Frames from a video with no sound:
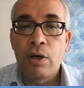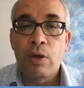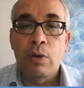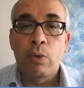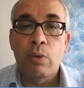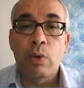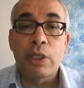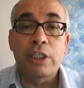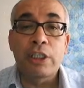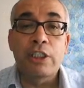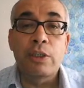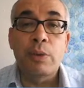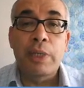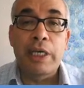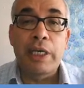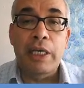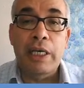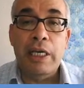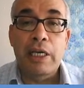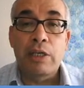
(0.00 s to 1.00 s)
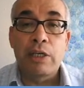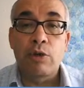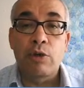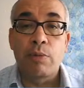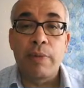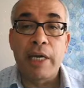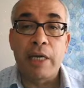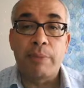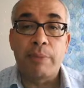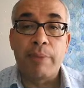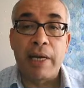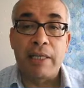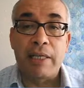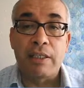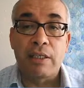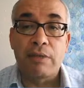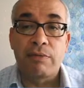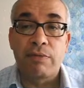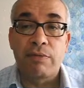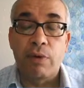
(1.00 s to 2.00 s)
What do we need to make
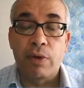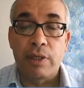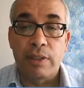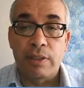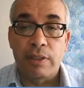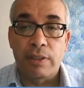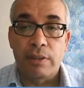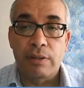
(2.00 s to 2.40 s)
passive voice?